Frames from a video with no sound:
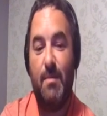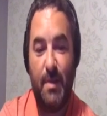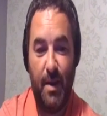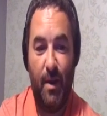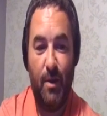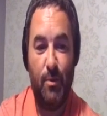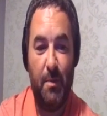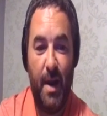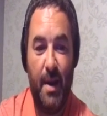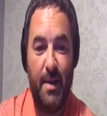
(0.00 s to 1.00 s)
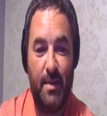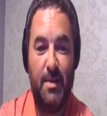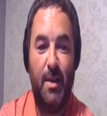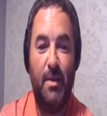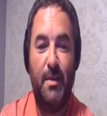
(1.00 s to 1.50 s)
Get on to him there. You can
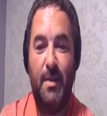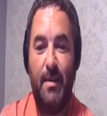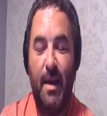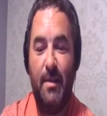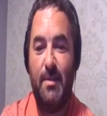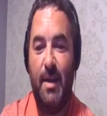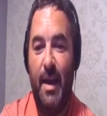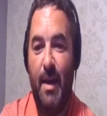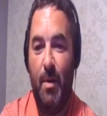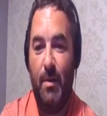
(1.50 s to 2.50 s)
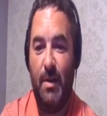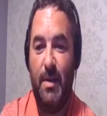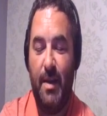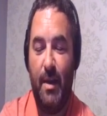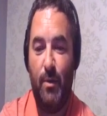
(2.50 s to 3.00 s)
see all the details. The
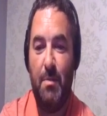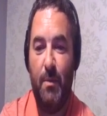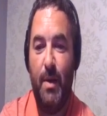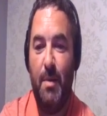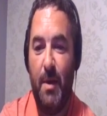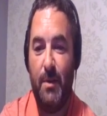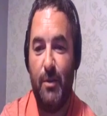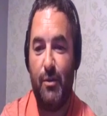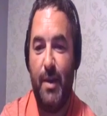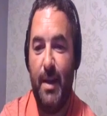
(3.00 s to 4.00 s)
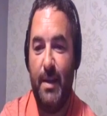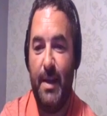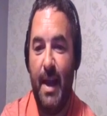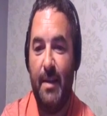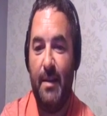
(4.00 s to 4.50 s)
details will be on the screen at
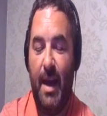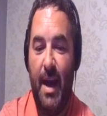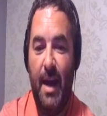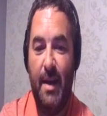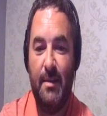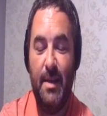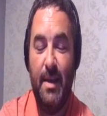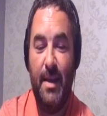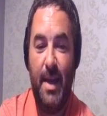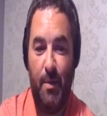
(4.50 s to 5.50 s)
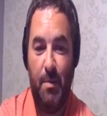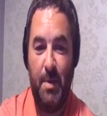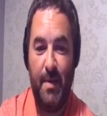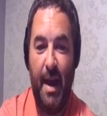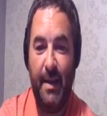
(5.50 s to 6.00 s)
the end, and he will be
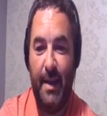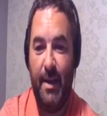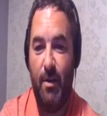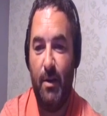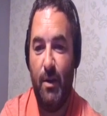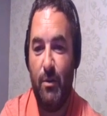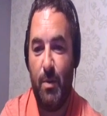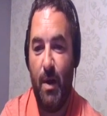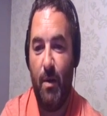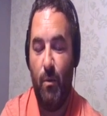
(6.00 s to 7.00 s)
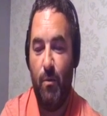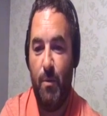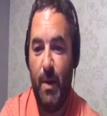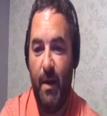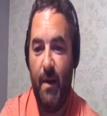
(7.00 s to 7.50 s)
tagged later on Twitter
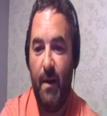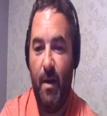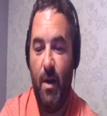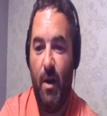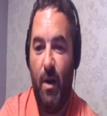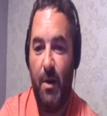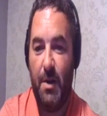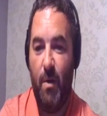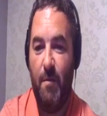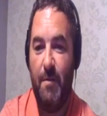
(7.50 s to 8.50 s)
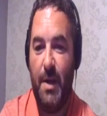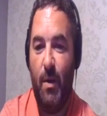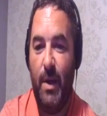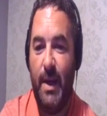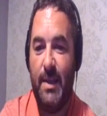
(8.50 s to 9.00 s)
with our audio and
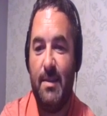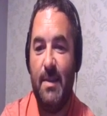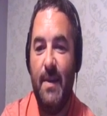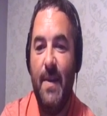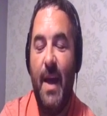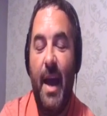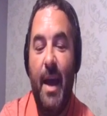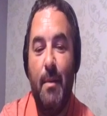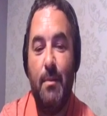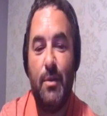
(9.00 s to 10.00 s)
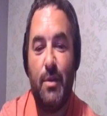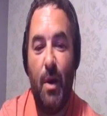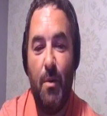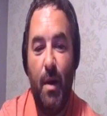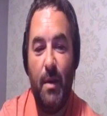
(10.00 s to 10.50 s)
video links.
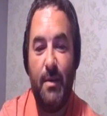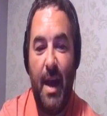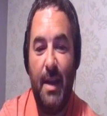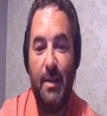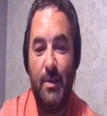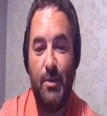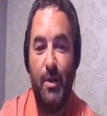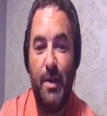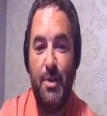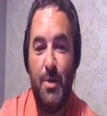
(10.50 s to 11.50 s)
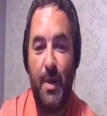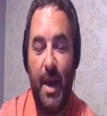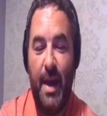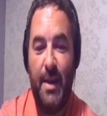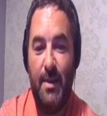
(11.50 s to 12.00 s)
So Dan Designs
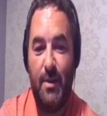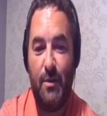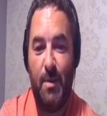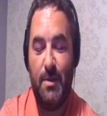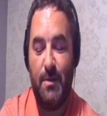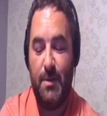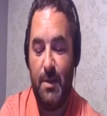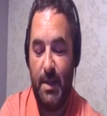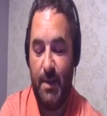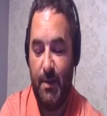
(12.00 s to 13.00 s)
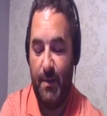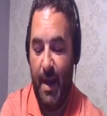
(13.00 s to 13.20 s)
UK, he's our sponsor for this evening.